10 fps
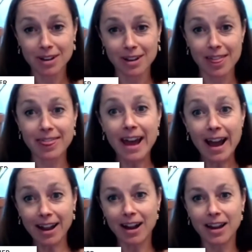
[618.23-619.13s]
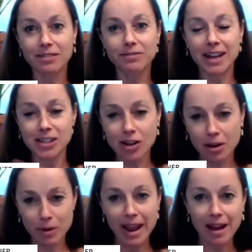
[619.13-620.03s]
that kind of lexicon
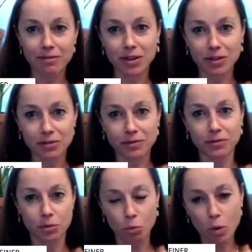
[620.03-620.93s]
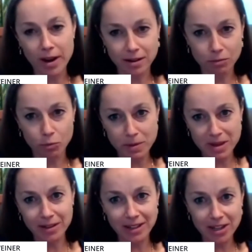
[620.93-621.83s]
we have of what
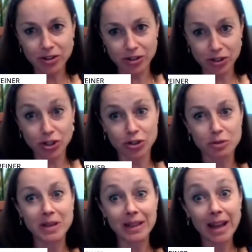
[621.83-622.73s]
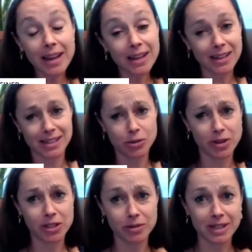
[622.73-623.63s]
women leaders should be like is
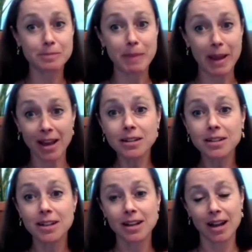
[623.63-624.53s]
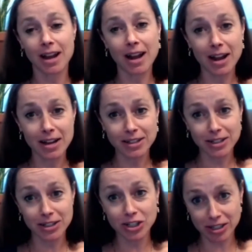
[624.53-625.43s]
going to expand uh,
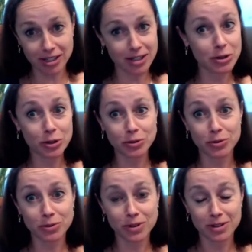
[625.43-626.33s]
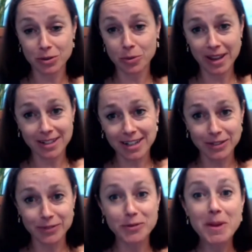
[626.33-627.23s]
to just include the way it
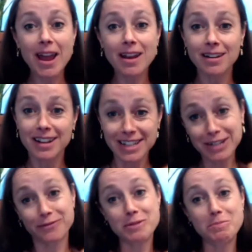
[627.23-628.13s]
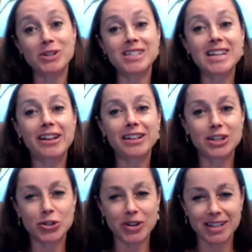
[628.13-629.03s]
does for men different personality
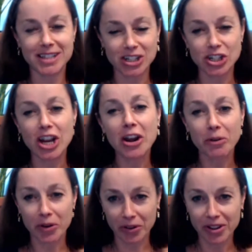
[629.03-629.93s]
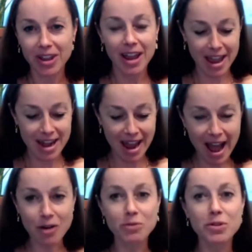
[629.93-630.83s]
traits in general and
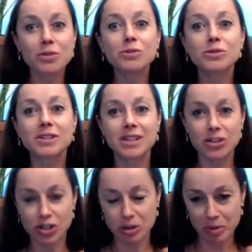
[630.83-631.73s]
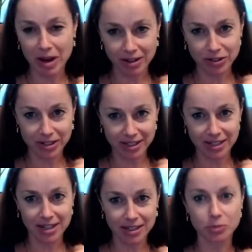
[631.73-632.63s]
how those leadership
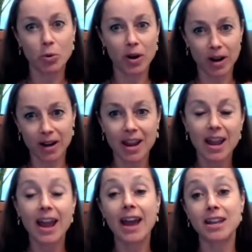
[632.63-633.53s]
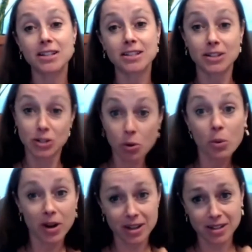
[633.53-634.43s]
characteristics work and don't
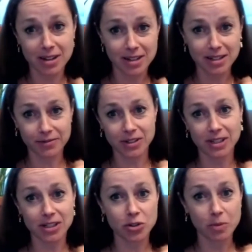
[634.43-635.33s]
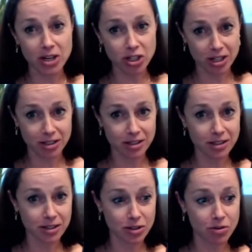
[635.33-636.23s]
work in, in different situations
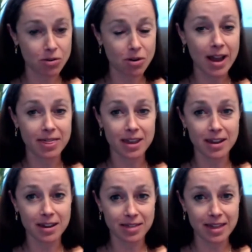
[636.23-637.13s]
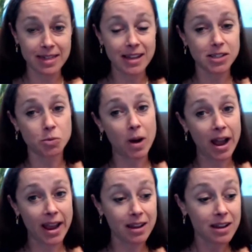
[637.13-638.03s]
so i think that that's
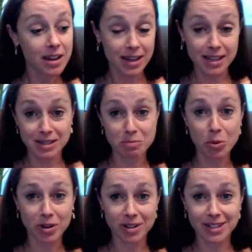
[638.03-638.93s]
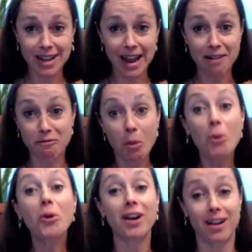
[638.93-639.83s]
why it's important to have
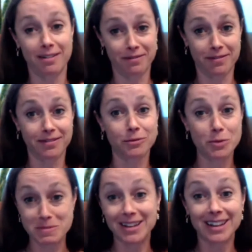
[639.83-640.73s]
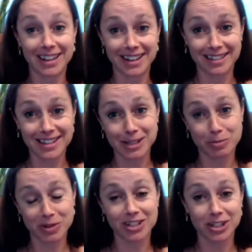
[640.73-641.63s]
more of women in these
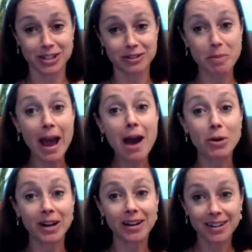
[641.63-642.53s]
positions of power